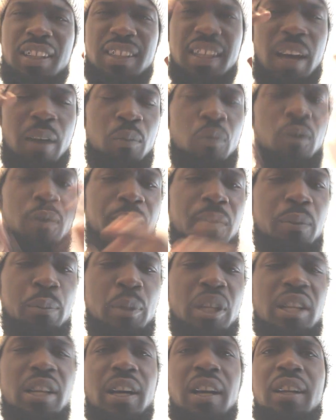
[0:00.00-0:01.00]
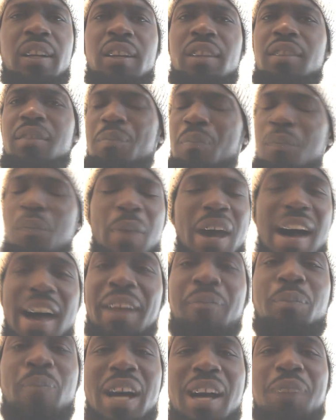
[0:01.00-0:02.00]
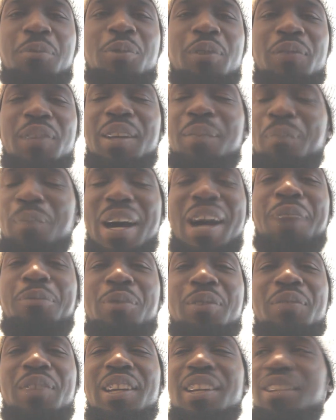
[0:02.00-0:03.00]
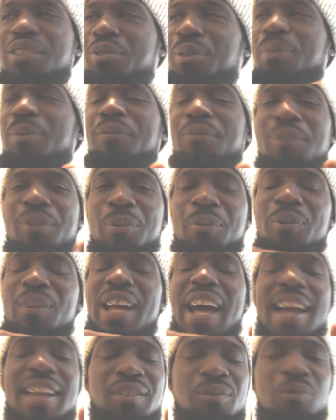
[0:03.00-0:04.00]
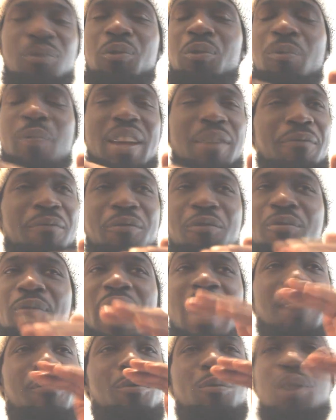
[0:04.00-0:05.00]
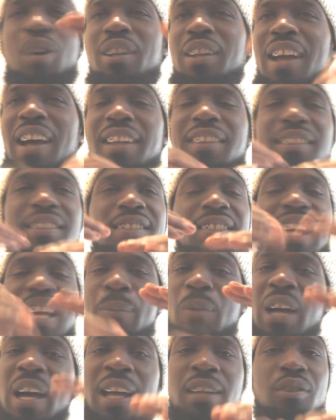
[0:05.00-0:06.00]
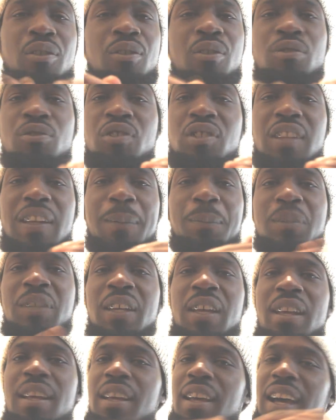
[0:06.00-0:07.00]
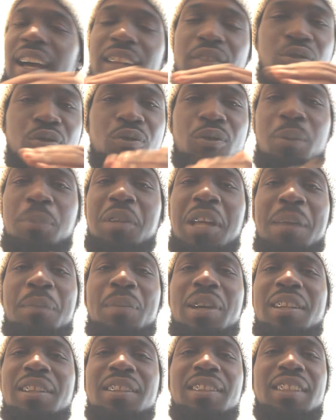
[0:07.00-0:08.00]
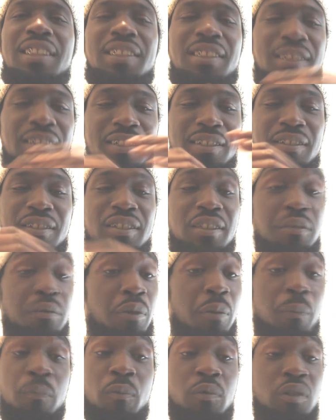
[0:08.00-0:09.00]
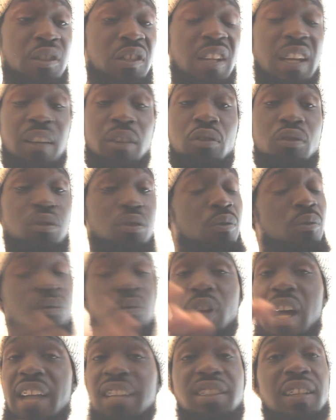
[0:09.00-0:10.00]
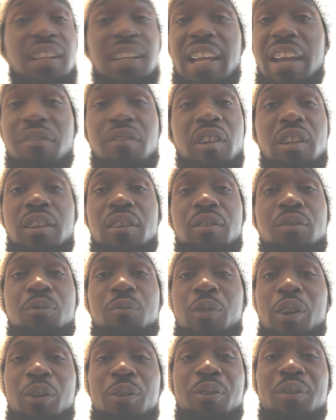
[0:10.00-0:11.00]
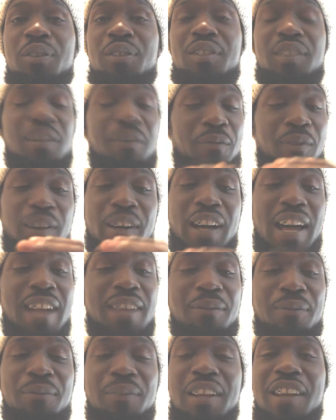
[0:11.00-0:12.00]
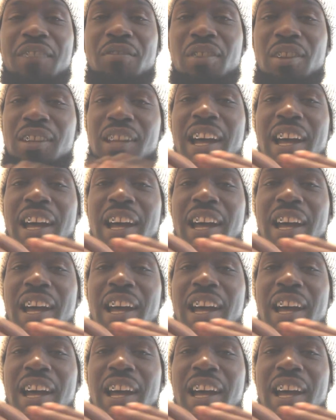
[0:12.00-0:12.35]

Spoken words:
sounded more familiar. Mad with it. He dropped the flow nice all the way through. Everyone had the same kind of concept and dropped their melodies. The second two, nice clarity as well. Different kind of flavor,